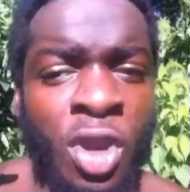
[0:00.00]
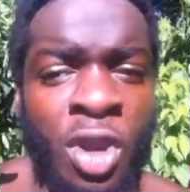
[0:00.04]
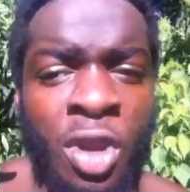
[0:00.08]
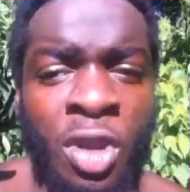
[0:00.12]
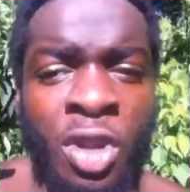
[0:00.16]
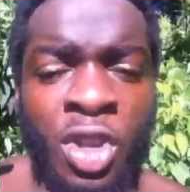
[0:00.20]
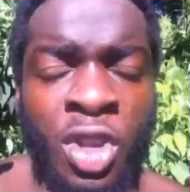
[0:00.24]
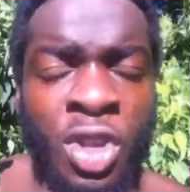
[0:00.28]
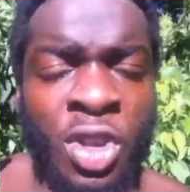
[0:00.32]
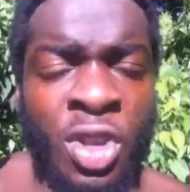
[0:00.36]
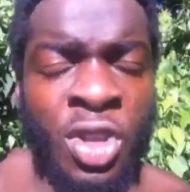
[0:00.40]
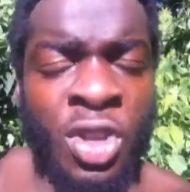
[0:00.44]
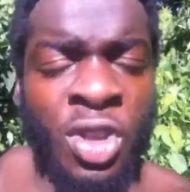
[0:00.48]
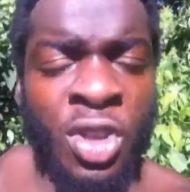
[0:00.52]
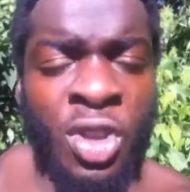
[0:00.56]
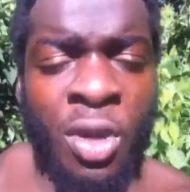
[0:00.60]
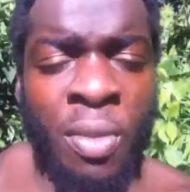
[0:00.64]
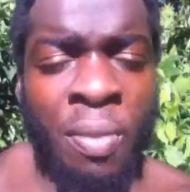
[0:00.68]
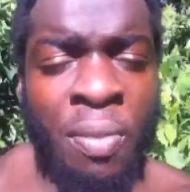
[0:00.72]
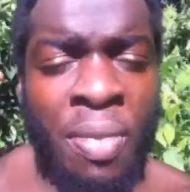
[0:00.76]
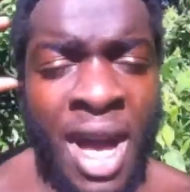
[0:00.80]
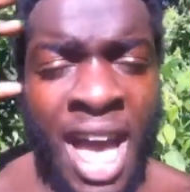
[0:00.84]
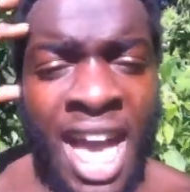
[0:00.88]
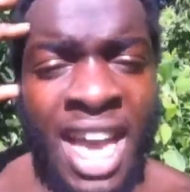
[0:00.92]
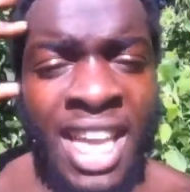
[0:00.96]
Your
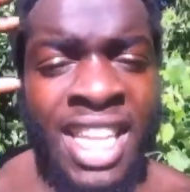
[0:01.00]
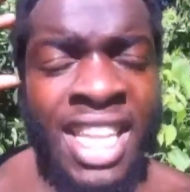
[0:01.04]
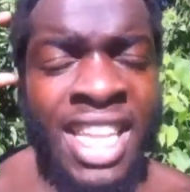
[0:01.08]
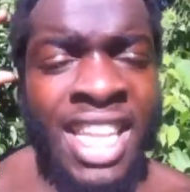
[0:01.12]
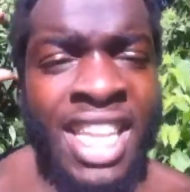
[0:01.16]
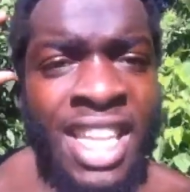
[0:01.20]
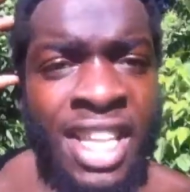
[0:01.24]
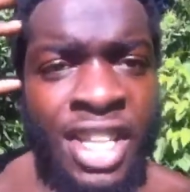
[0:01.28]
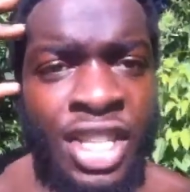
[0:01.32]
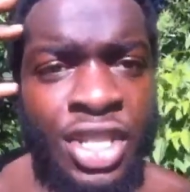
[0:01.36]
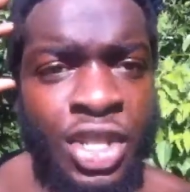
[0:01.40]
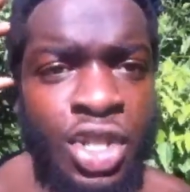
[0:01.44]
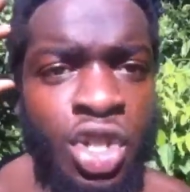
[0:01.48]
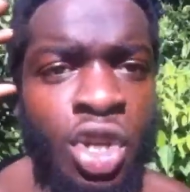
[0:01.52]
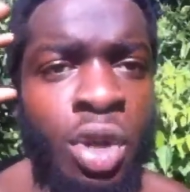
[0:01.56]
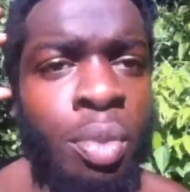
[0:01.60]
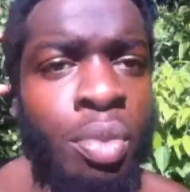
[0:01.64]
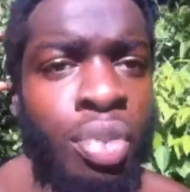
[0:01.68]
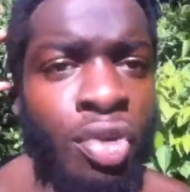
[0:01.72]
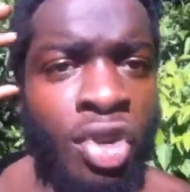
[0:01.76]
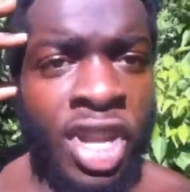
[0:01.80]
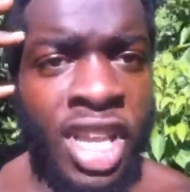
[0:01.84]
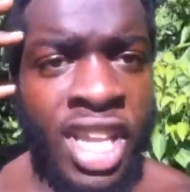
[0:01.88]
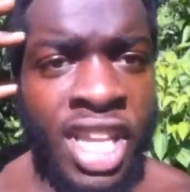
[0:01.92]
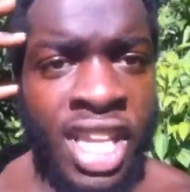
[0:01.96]
your body is
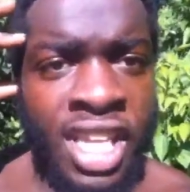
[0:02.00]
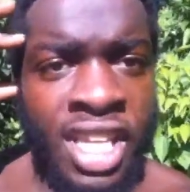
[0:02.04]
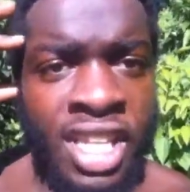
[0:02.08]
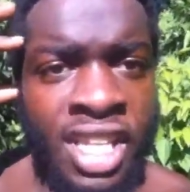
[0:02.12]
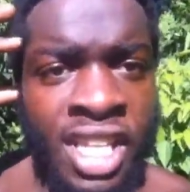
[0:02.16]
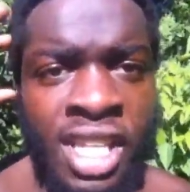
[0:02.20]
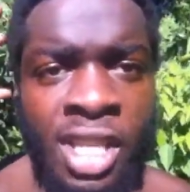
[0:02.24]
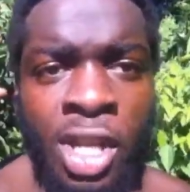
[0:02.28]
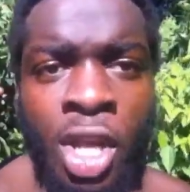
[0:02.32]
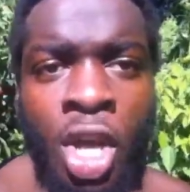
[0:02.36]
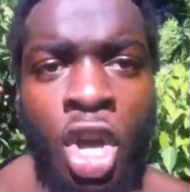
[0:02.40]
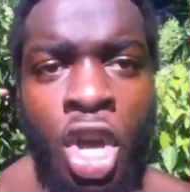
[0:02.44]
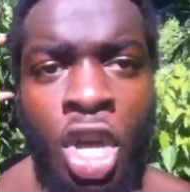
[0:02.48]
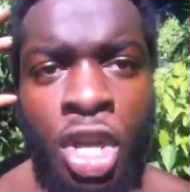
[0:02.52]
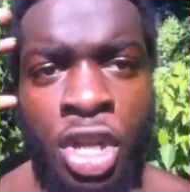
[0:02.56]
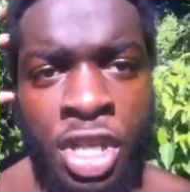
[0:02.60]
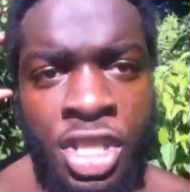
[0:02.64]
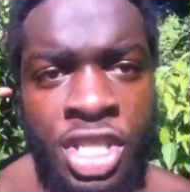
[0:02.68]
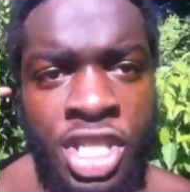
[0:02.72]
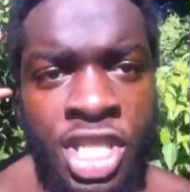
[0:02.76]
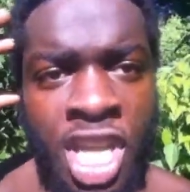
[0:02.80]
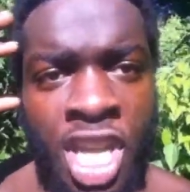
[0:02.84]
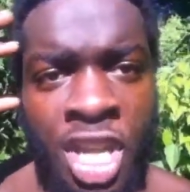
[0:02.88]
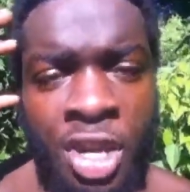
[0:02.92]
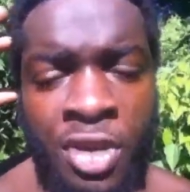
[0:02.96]
your brain, and all
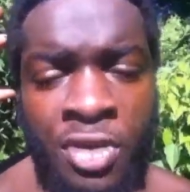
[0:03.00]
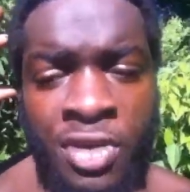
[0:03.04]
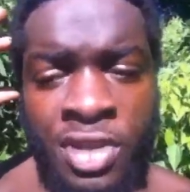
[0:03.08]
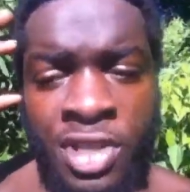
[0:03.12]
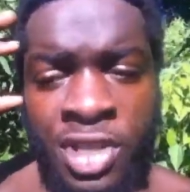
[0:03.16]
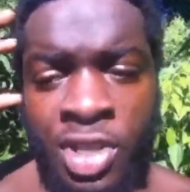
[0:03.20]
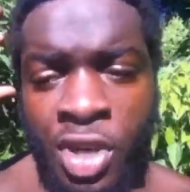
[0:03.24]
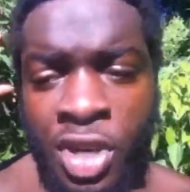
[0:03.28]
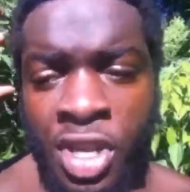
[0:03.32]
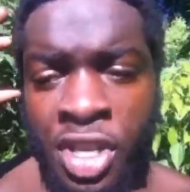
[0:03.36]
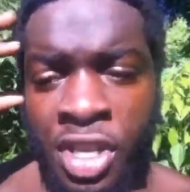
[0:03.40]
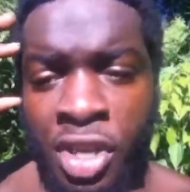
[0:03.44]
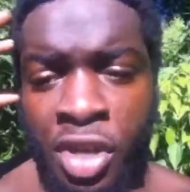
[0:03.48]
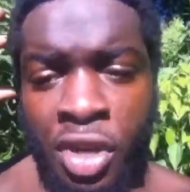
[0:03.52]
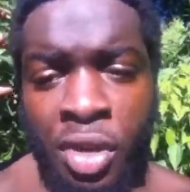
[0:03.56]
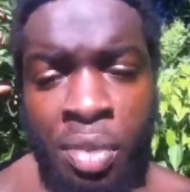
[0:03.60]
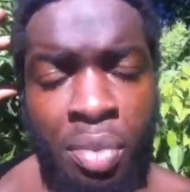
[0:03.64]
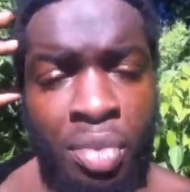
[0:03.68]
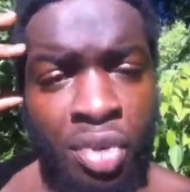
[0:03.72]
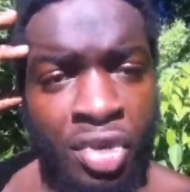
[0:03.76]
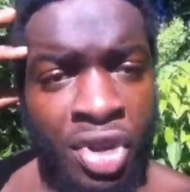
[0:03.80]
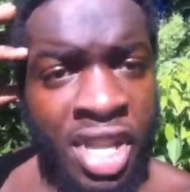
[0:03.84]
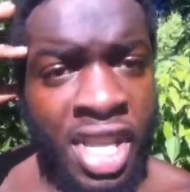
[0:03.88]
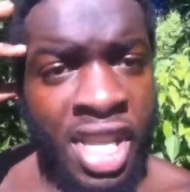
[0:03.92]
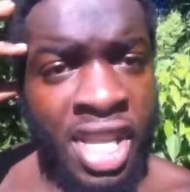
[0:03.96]
your chakras are in
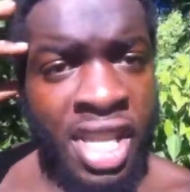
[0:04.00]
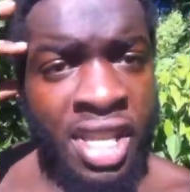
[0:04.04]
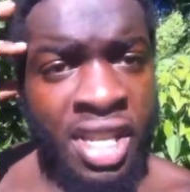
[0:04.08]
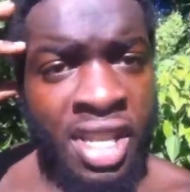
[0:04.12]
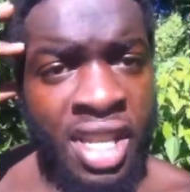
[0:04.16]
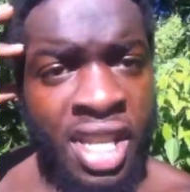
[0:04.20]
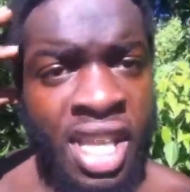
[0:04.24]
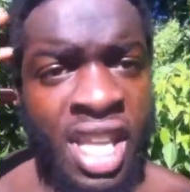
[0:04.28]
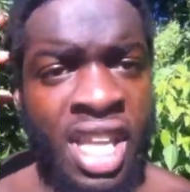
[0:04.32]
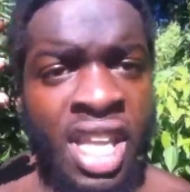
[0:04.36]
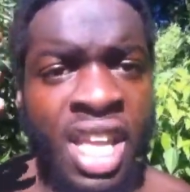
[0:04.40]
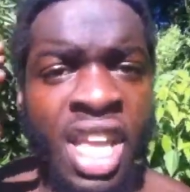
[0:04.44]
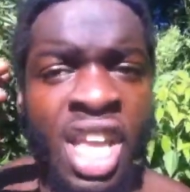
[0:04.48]
your brain.